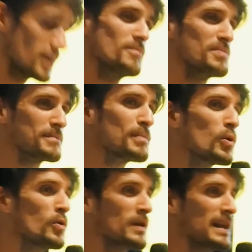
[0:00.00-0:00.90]
But
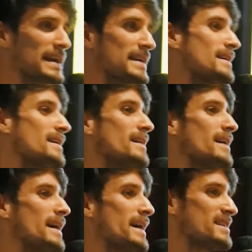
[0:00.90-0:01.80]
importantly,
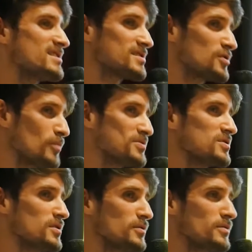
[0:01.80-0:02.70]
it stops
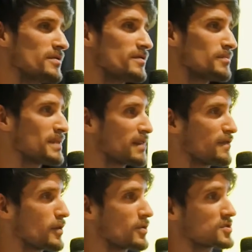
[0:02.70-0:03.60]
you from being a
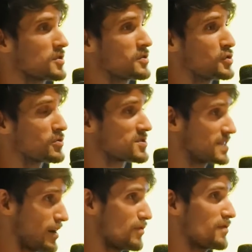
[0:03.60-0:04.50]
focus on
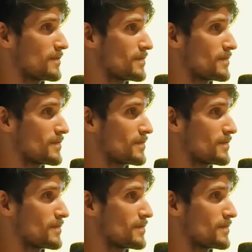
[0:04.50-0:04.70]
yourself.